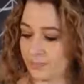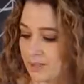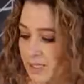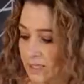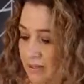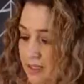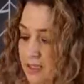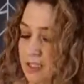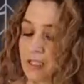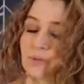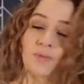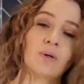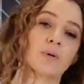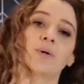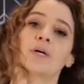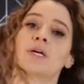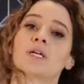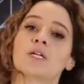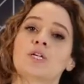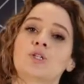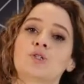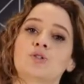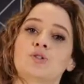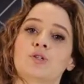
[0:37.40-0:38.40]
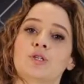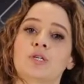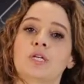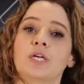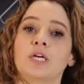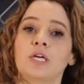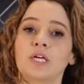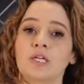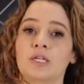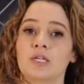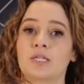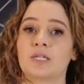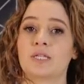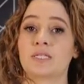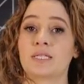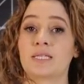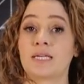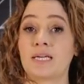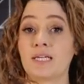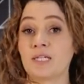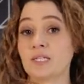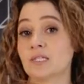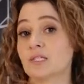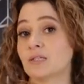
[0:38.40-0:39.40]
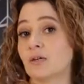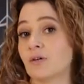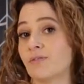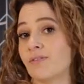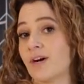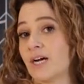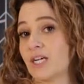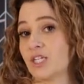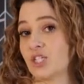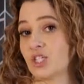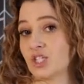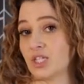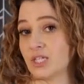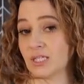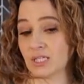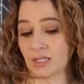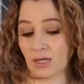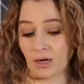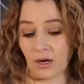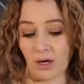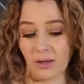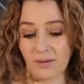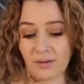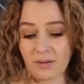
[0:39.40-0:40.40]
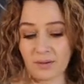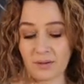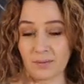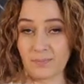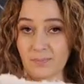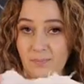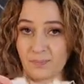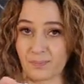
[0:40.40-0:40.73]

And this is what we're going to do. You need to get yourself a cheesecloth,